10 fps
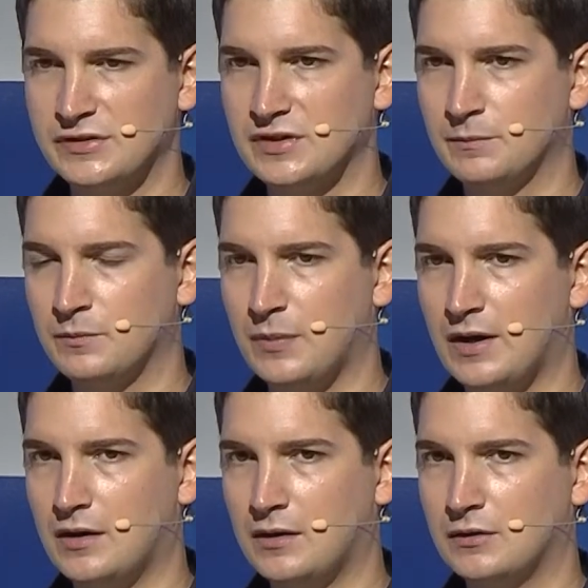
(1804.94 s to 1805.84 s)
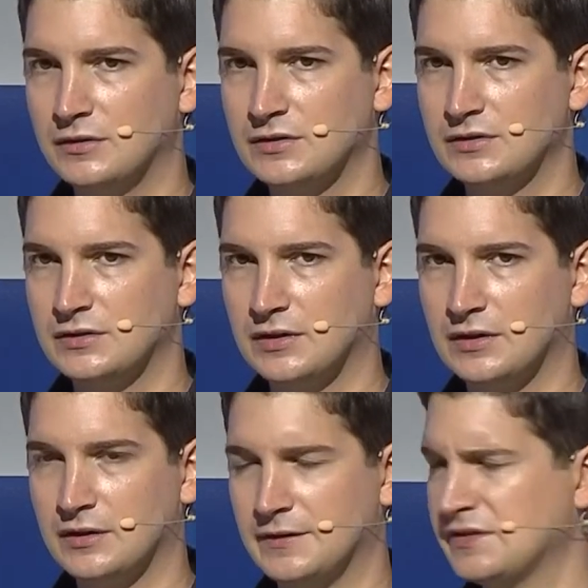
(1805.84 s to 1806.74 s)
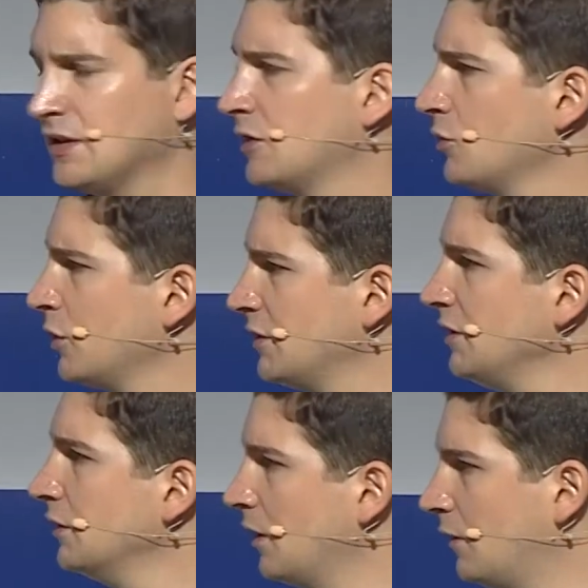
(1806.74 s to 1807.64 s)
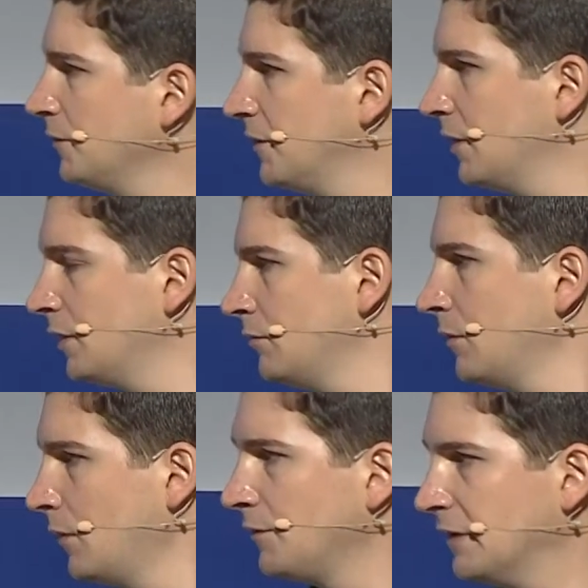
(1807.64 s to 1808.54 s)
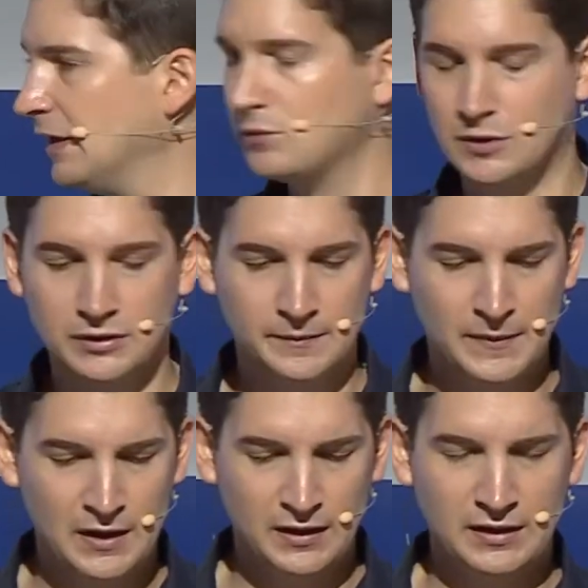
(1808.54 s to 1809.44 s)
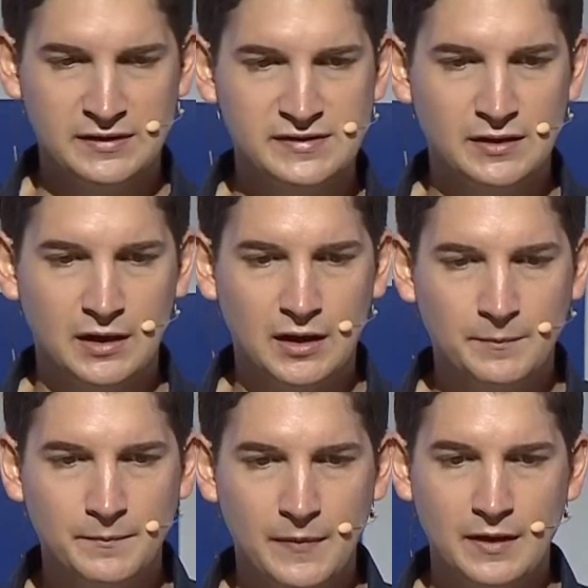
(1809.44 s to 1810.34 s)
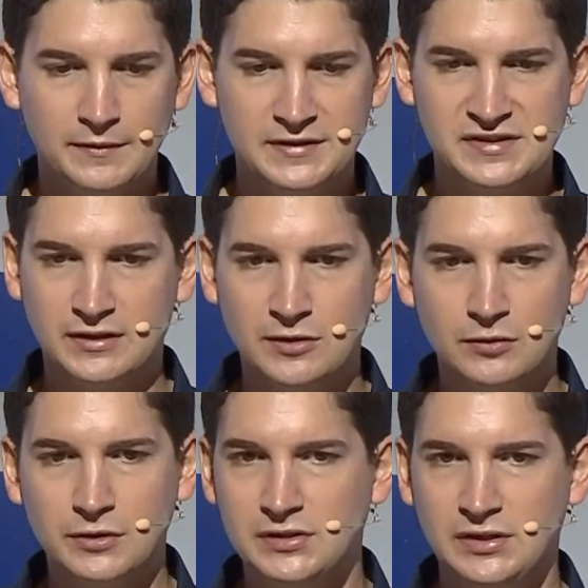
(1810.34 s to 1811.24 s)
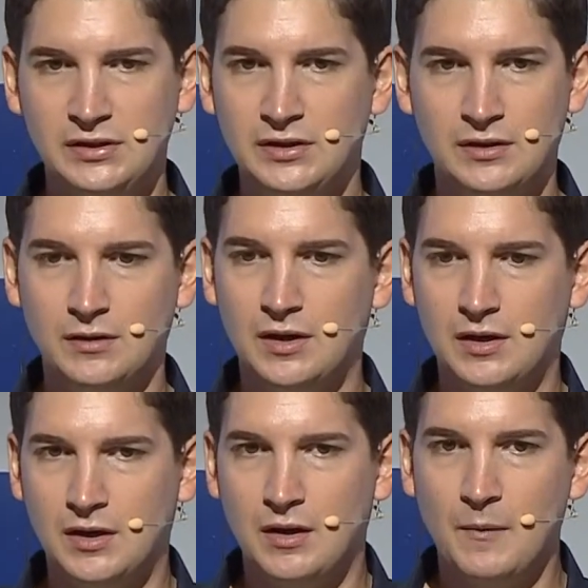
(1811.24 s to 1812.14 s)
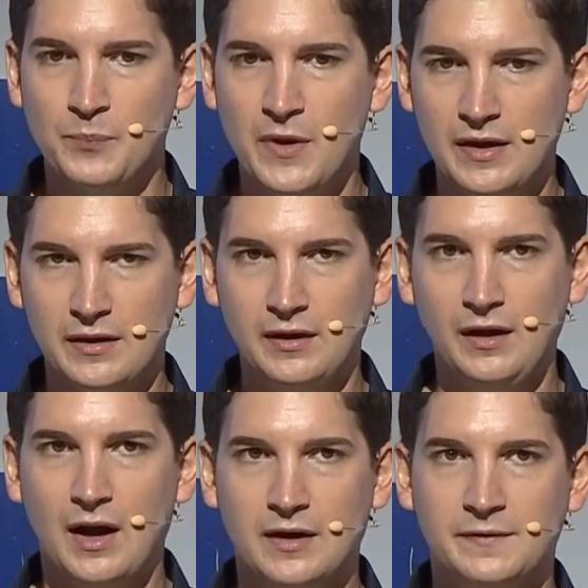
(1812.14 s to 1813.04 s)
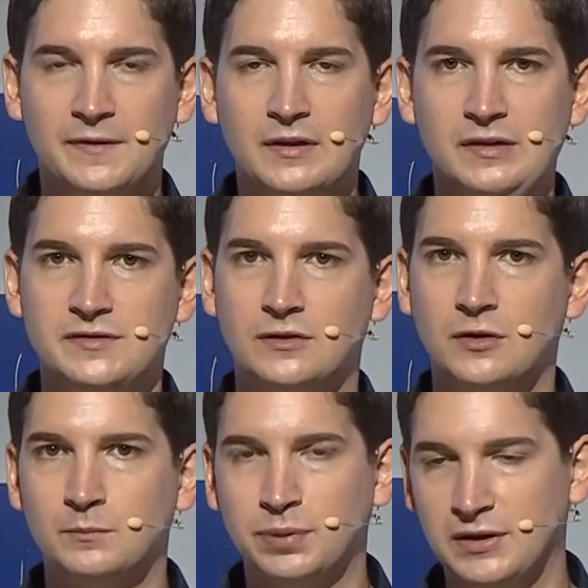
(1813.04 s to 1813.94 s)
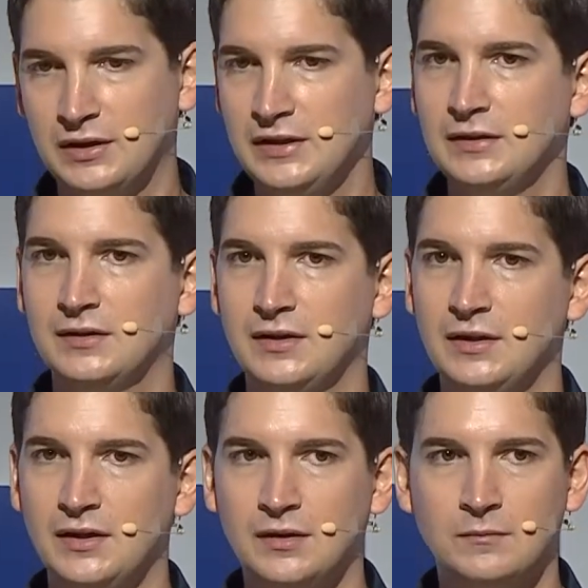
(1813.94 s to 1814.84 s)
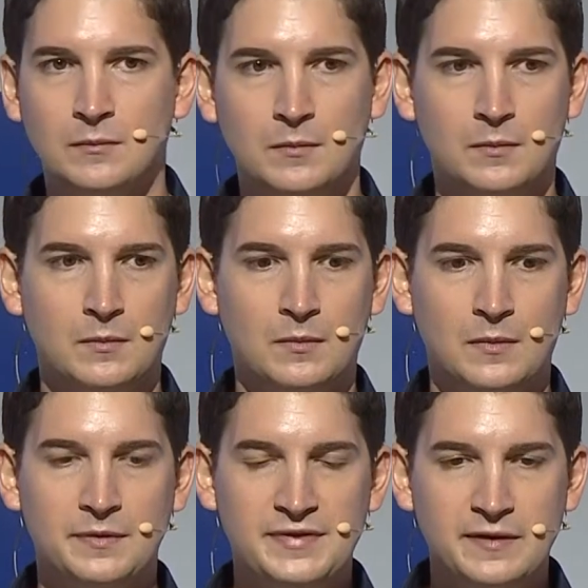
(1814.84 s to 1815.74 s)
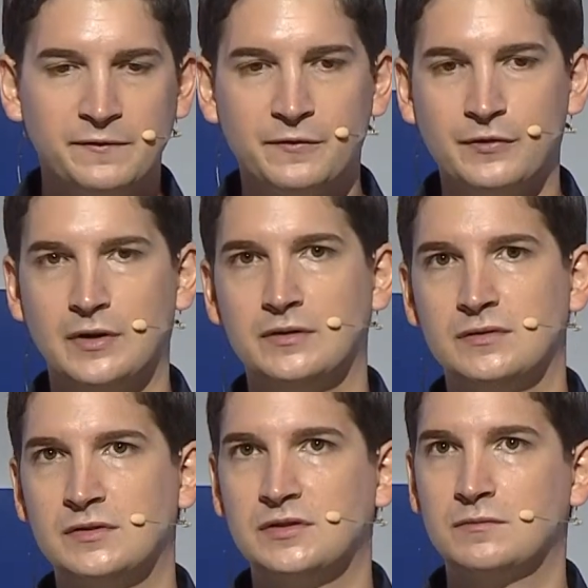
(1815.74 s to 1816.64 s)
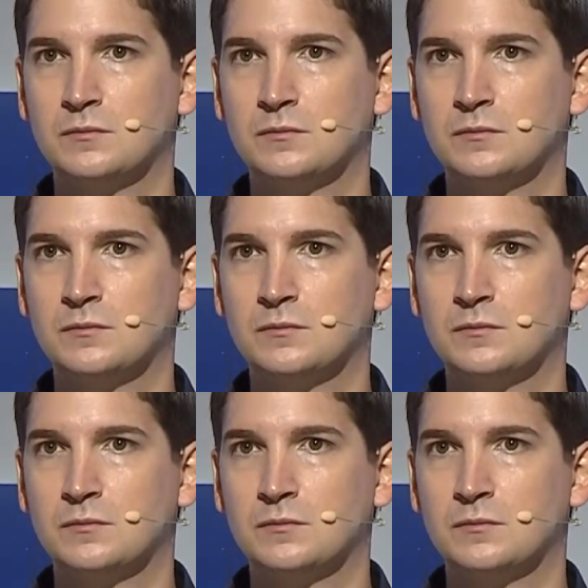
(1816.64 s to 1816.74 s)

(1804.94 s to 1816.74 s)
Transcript: about the security of the network. Yes, the security, I think, is a completely different